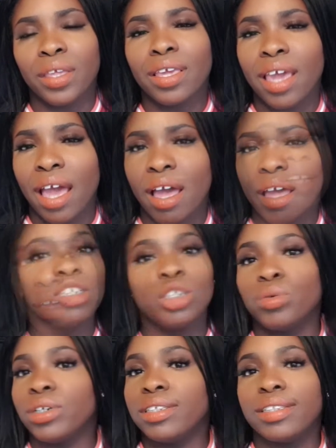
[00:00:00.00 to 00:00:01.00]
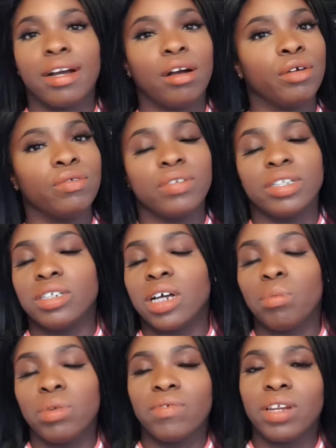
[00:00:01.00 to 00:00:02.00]
Yeah, I just wanted that over and
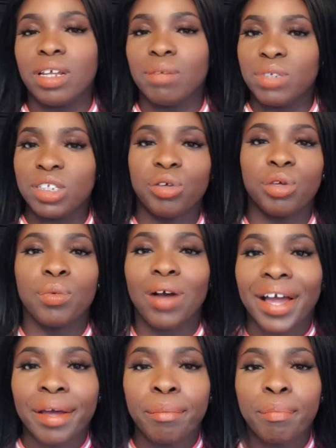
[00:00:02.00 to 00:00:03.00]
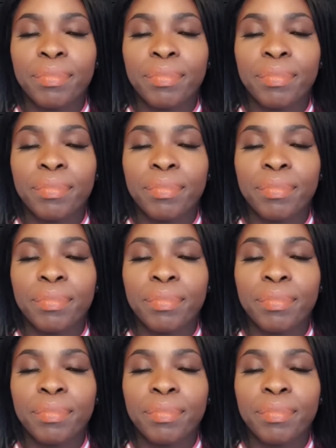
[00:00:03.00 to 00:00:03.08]
done with. And let me tell you why.